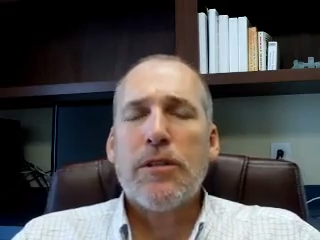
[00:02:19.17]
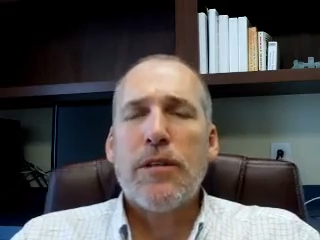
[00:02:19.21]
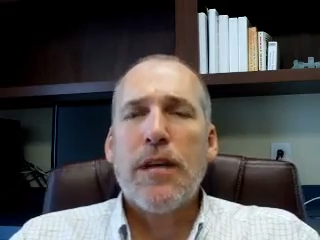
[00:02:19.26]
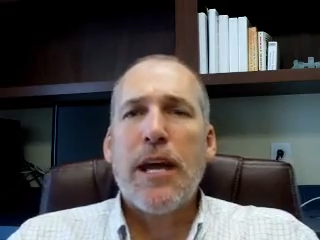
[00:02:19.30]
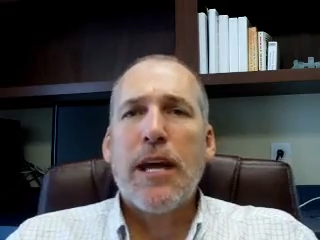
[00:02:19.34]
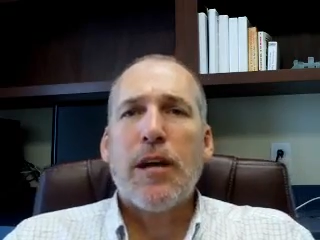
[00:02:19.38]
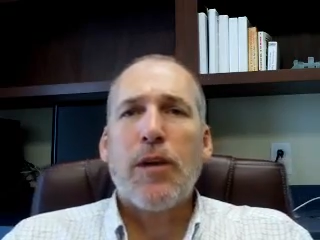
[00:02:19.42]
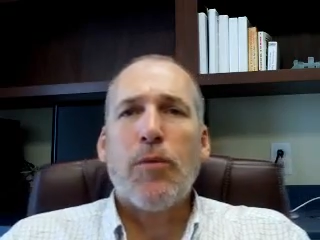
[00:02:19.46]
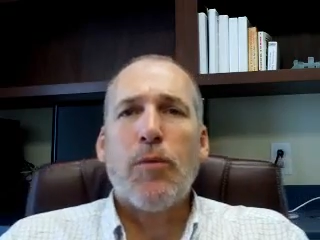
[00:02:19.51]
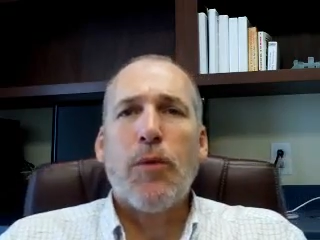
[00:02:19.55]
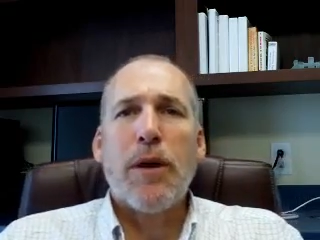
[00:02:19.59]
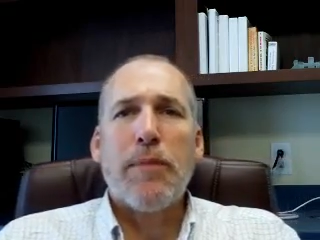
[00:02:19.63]

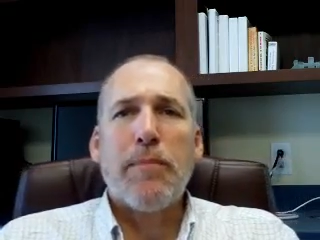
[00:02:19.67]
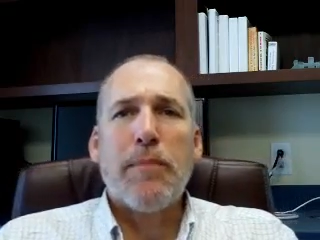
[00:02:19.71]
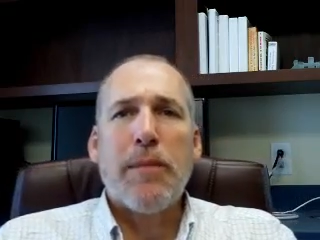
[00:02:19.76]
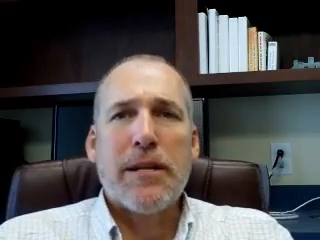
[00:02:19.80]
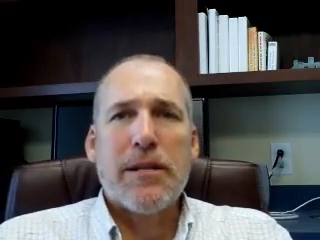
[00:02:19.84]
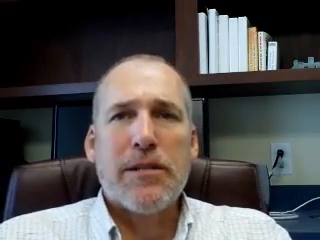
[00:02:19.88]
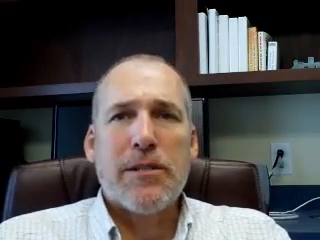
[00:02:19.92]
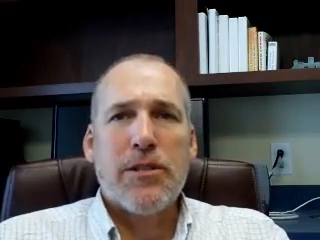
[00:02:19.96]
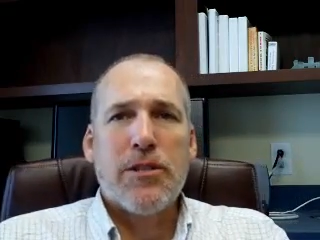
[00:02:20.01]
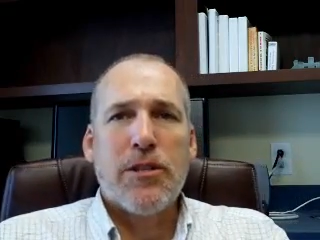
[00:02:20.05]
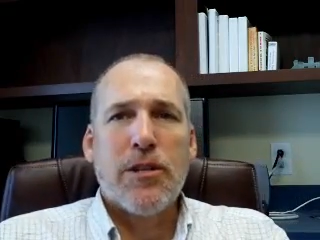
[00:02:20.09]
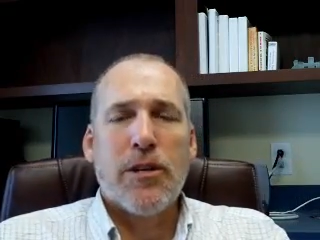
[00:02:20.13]
takeaway
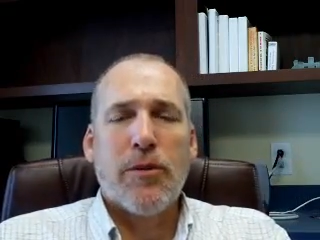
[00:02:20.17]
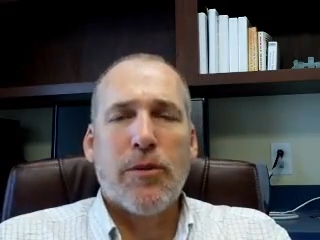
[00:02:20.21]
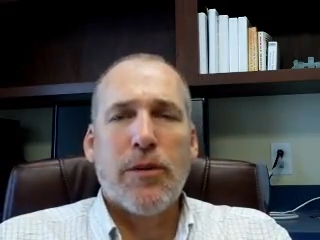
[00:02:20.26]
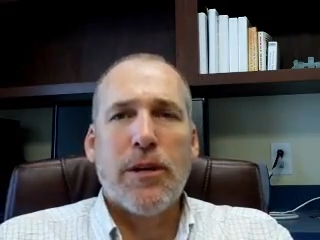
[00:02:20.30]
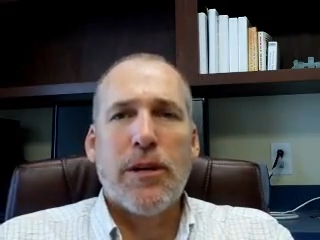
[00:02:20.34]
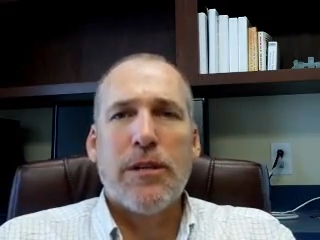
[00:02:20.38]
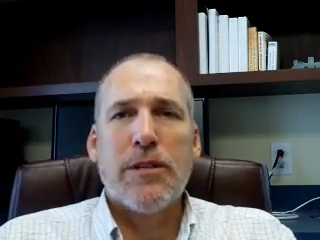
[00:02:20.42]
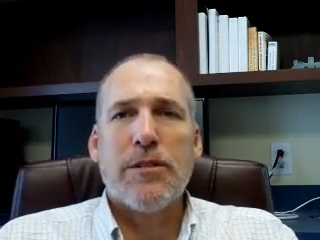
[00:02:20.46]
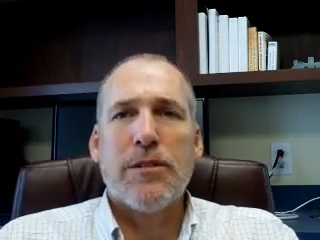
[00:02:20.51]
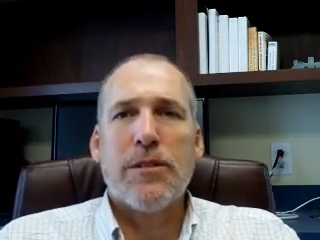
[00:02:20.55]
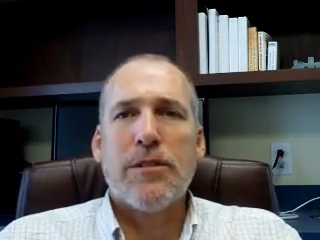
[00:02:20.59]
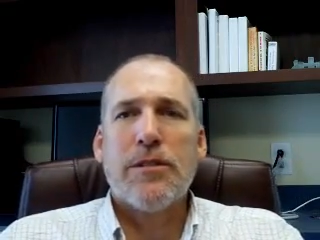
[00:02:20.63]
message here
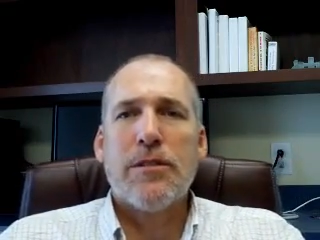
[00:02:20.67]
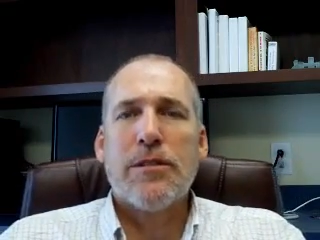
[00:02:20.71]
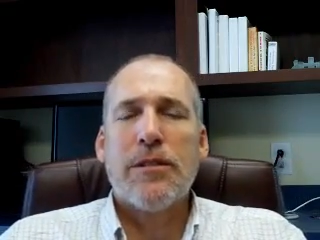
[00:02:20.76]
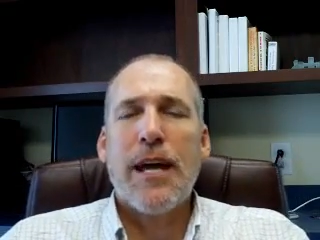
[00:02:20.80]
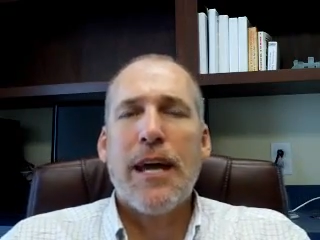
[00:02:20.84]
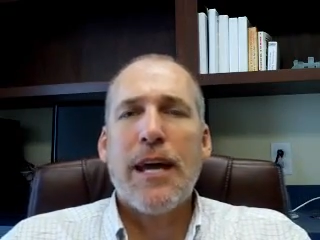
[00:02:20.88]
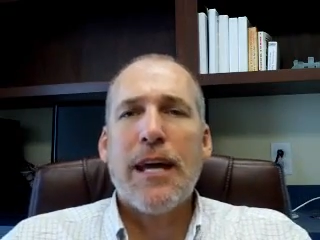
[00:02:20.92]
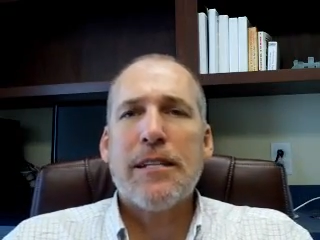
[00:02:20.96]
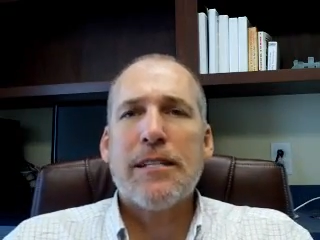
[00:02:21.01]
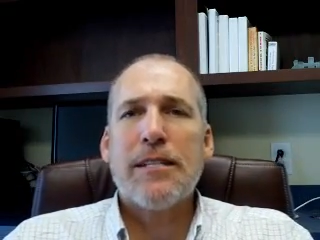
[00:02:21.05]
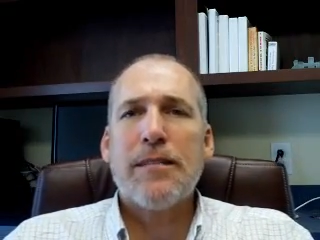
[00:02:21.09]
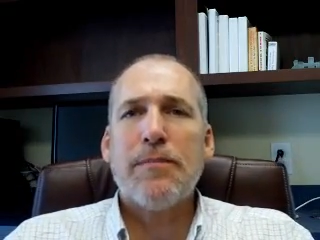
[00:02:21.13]
is
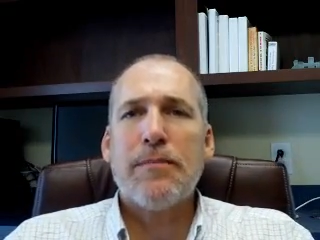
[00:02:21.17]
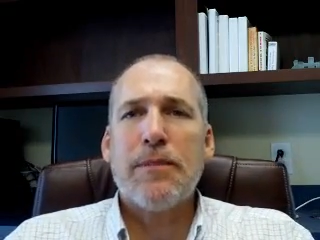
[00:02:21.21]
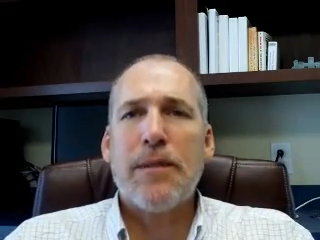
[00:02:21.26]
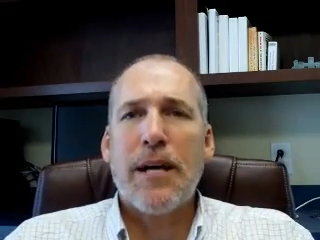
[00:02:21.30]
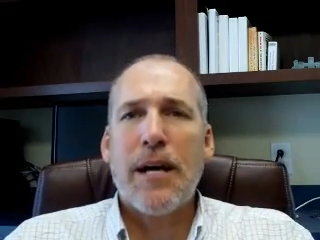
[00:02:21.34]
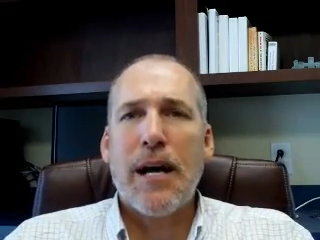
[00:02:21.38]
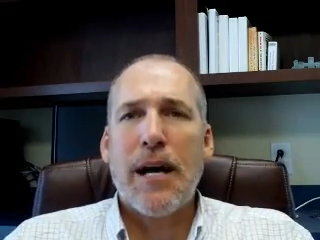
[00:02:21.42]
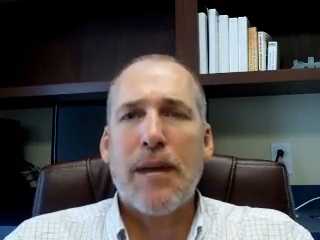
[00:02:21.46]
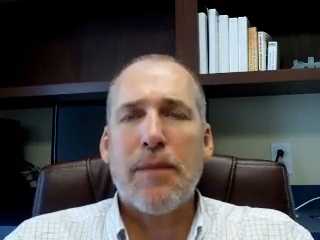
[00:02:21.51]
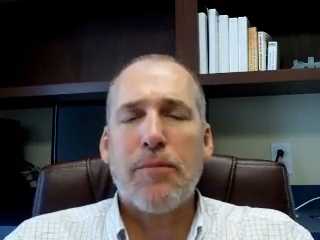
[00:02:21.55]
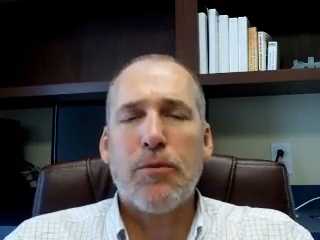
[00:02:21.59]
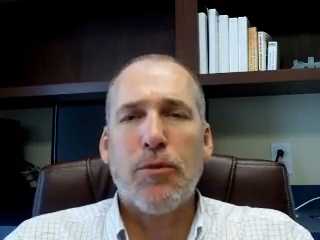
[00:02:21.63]
take some
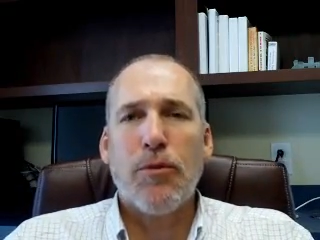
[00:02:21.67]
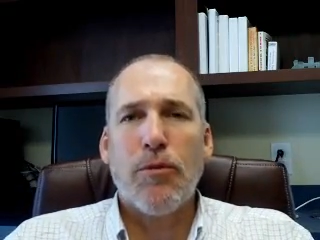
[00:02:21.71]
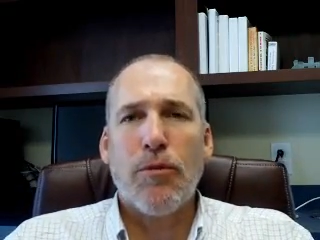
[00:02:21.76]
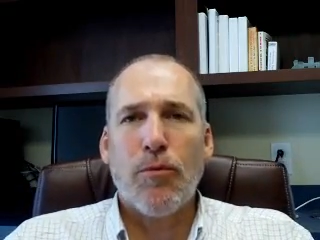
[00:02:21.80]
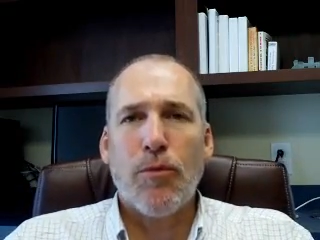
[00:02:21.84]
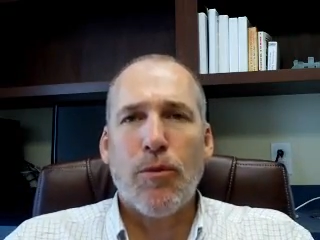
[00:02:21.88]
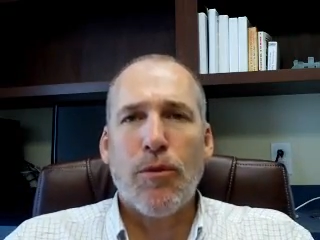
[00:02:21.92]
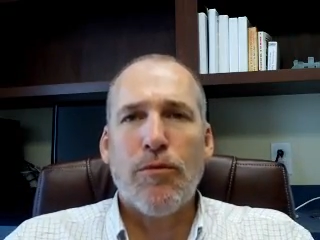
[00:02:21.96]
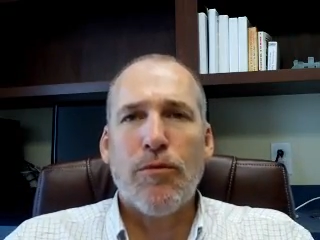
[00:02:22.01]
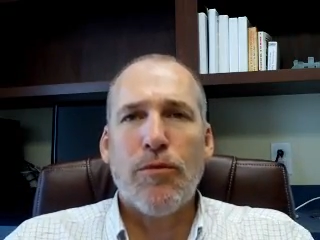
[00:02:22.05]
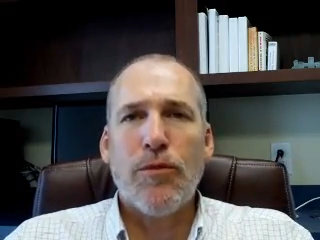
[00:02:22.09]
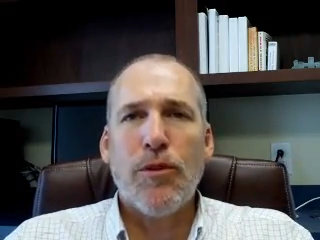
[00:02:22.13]
time to
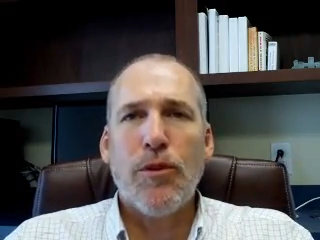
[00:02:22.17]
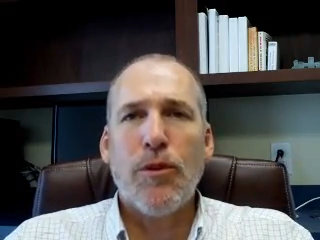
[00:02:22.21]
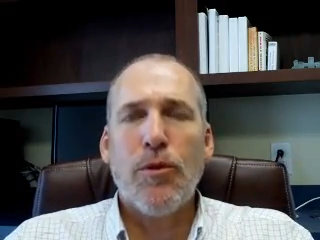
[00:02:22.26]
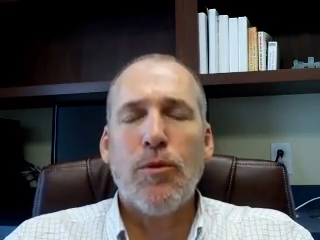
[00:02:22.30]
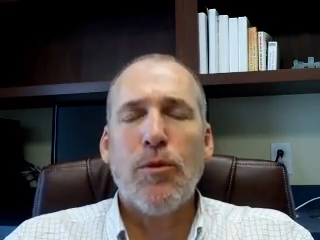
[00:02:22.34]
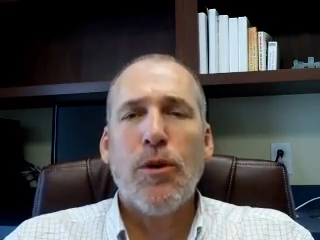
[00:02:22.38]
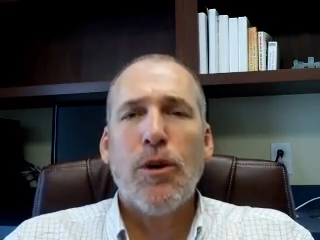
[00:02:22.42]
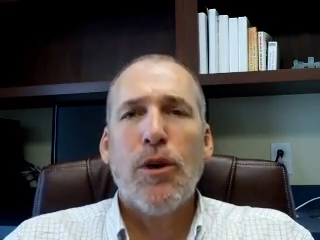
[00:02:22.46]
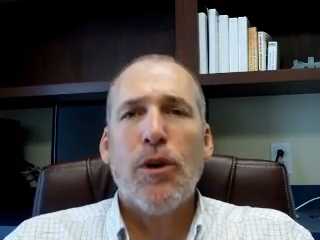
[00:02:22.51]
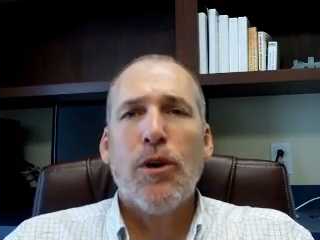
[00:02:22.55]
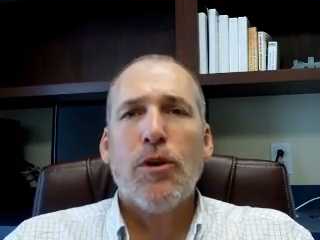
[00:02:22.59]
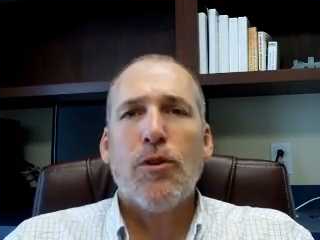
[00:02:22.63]
review